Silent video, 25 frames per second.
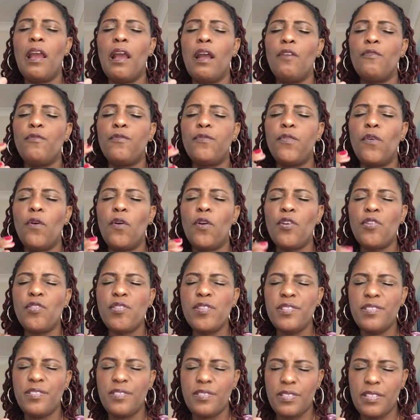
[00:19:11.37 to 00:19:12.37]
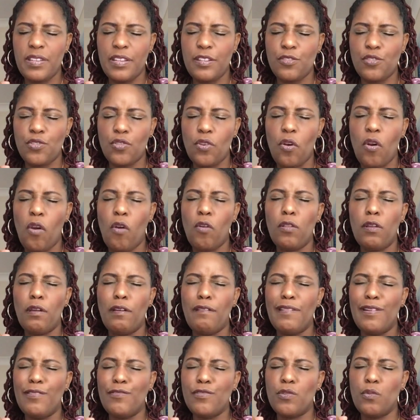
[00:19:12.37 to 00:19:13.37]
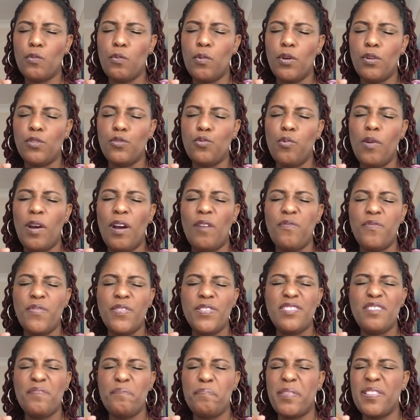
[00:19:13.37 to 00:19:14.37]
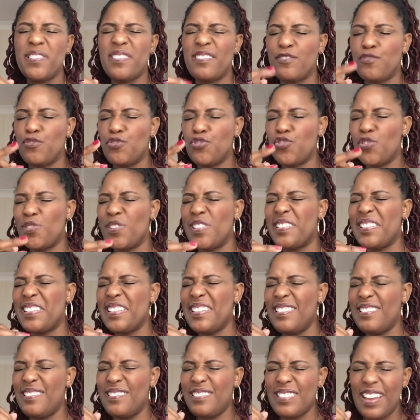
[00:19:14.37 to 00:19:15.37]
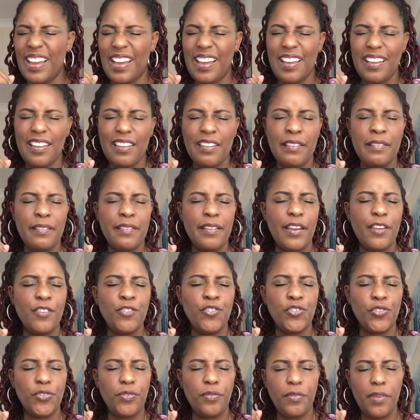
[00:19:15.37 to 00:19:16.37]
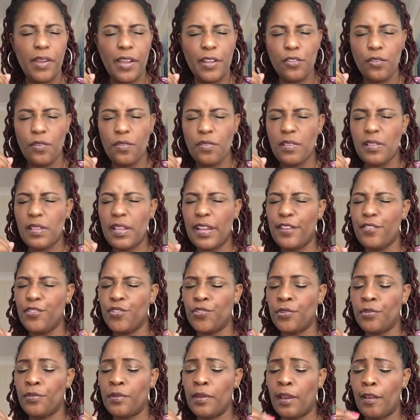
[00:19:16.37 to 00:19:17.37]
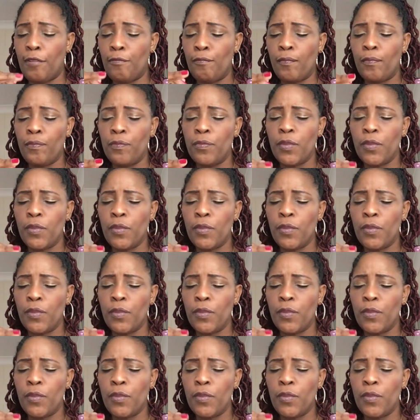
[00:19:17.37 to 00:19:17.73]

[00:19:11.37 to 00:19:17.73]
for Christians all around the world who are facing persecution in India, in Nigeria, in northern Nigeria,